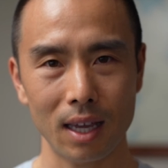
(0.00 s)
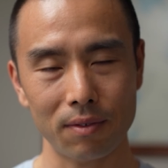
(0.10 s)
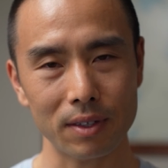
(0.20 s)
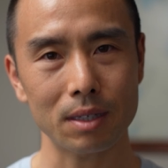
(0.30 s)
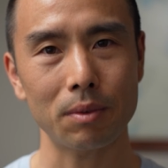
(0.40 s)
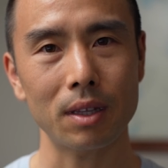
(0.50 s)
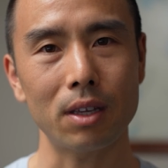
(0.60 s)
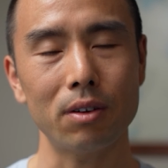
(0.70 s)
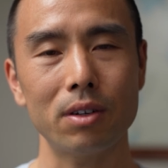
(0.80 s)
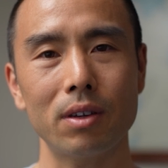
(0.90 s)
And if it's something
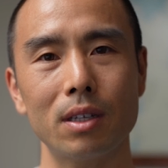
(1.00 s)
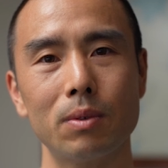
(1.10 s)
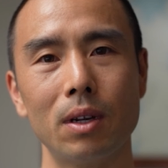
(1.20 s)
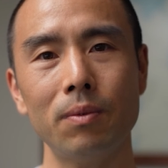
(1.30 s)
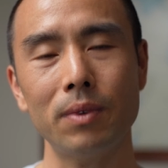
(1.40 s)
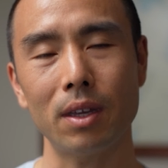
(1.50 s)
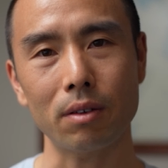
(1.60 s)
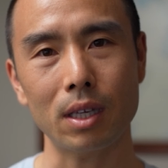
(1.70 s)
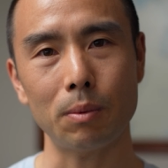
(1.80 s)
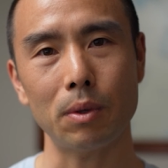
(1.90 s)
that you're doing as well,
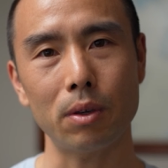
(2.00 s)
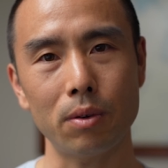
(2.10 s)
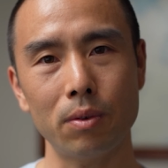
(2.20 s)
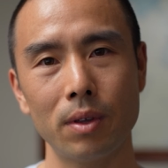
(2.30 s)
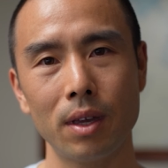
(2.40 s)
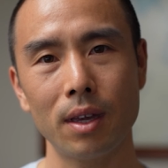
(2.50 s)
it'll keep you